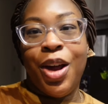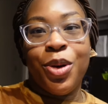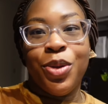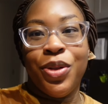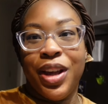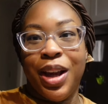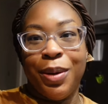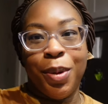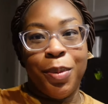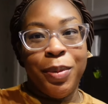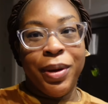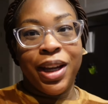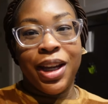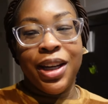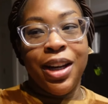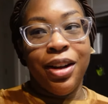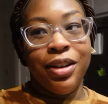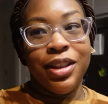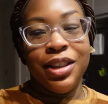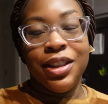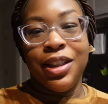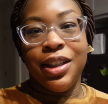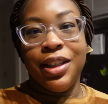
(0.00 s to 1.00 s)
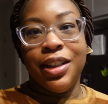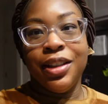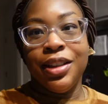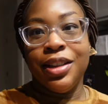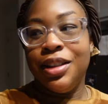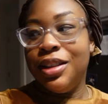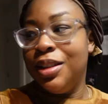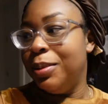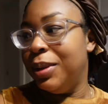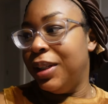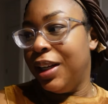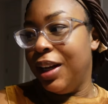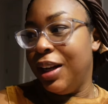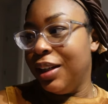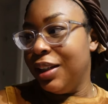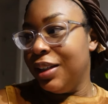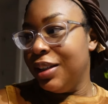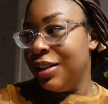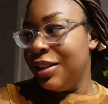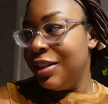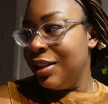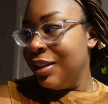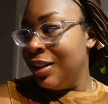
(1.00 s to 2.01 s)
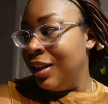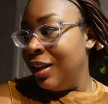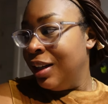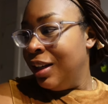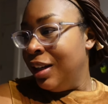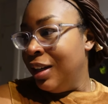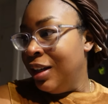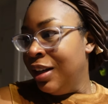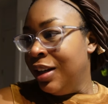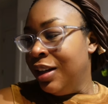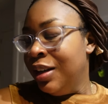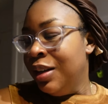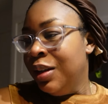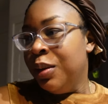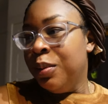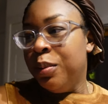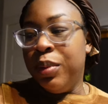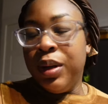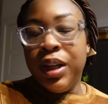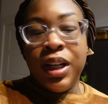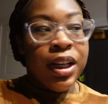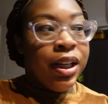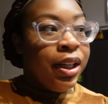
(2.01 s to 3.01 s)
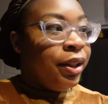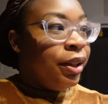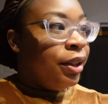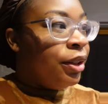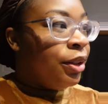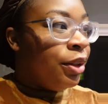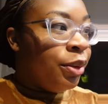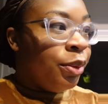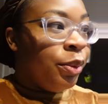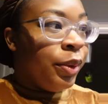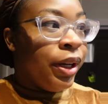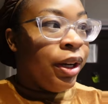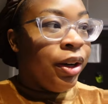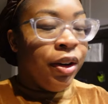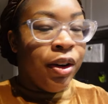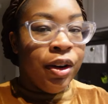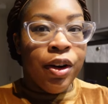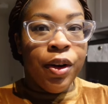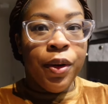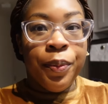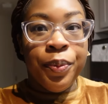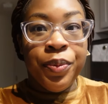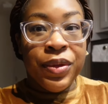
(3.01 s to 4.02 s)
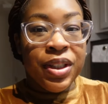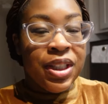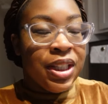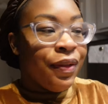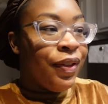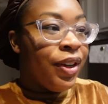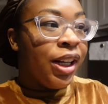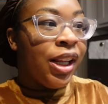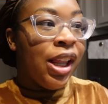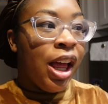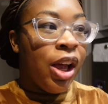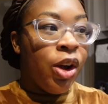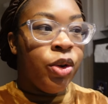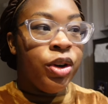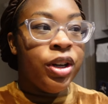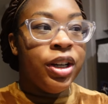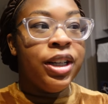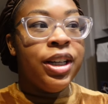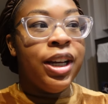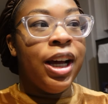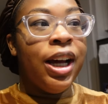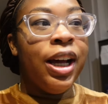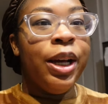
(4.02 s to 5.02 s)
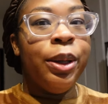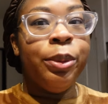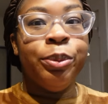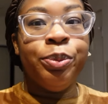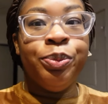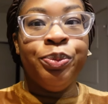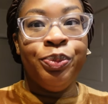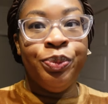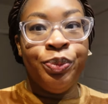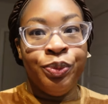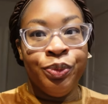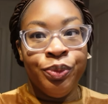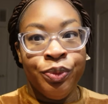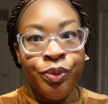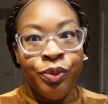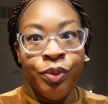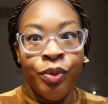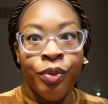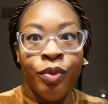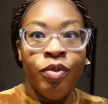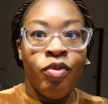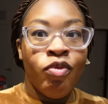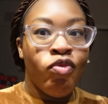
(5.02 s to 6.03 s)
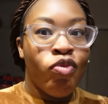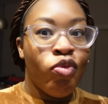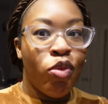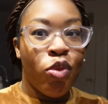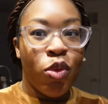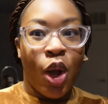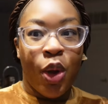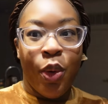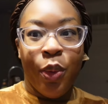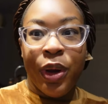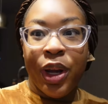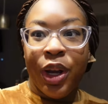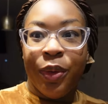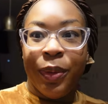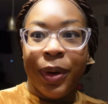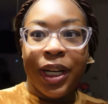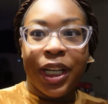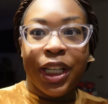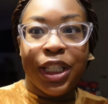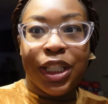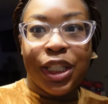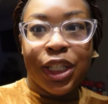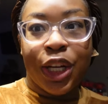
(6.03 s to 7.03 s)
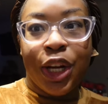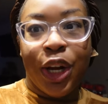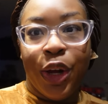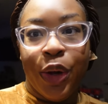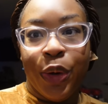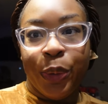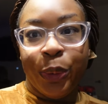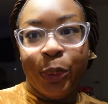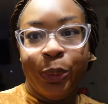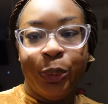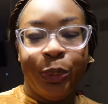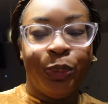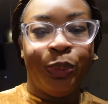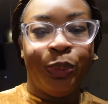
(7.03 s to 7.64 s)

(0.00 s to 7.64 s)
I don't think I'm gonna make it down the stairs, to be honest. But we are seven o'clock on a dot, and we are ready to go.